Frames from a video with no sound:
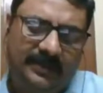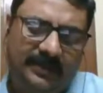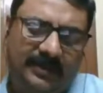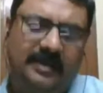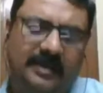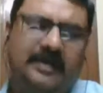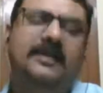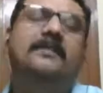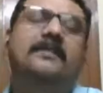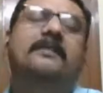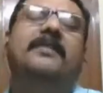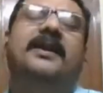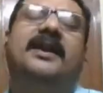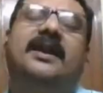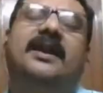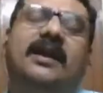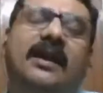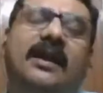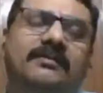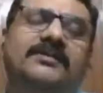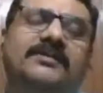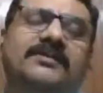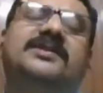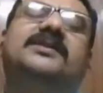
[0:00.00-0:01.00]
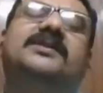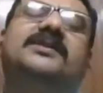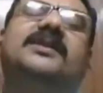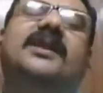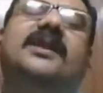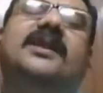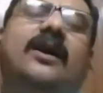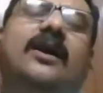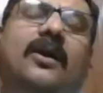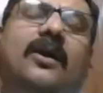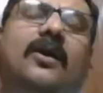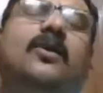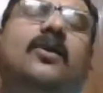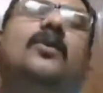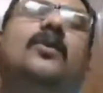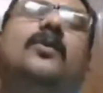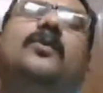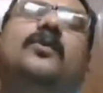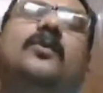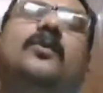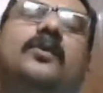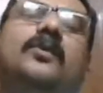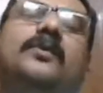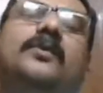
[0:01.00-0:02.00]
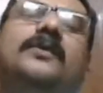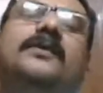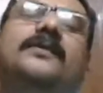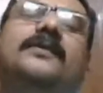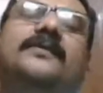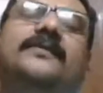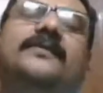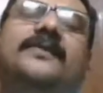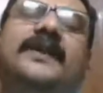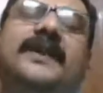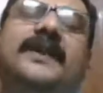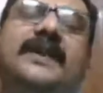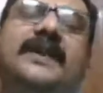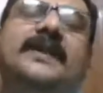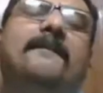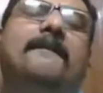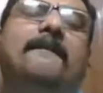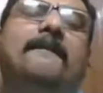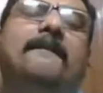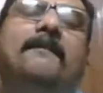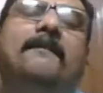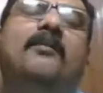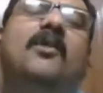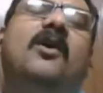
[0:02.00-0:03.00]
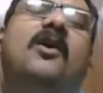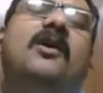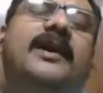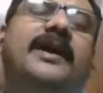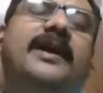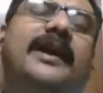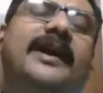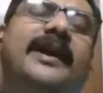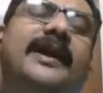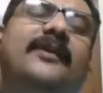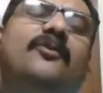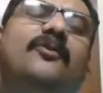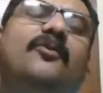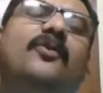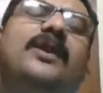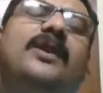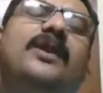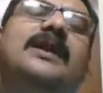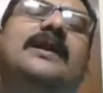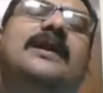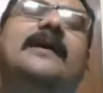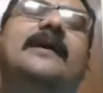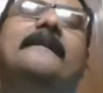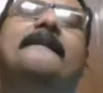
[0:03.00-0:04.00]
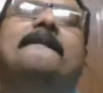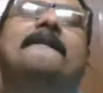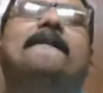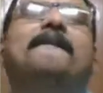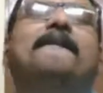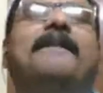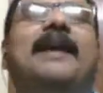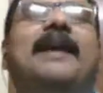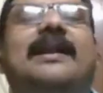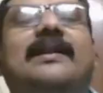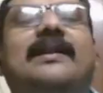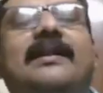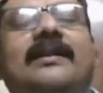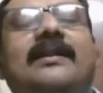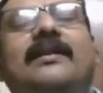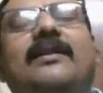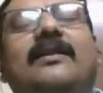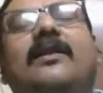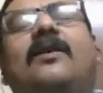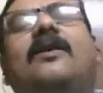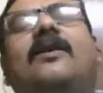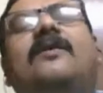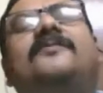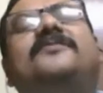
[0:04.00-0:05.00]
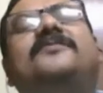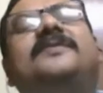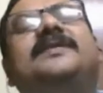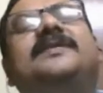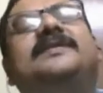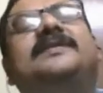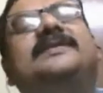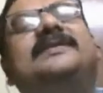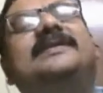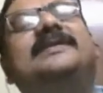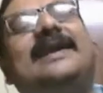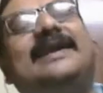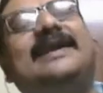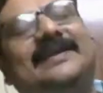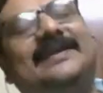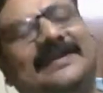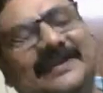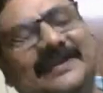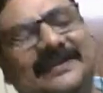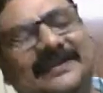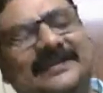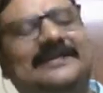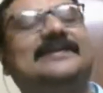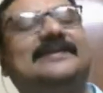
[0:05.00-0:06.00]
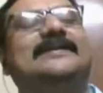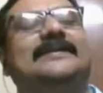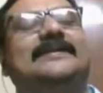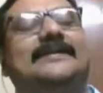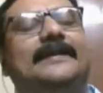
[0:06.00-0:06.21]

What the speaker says: becomes now the mock heroic battle of the sexes,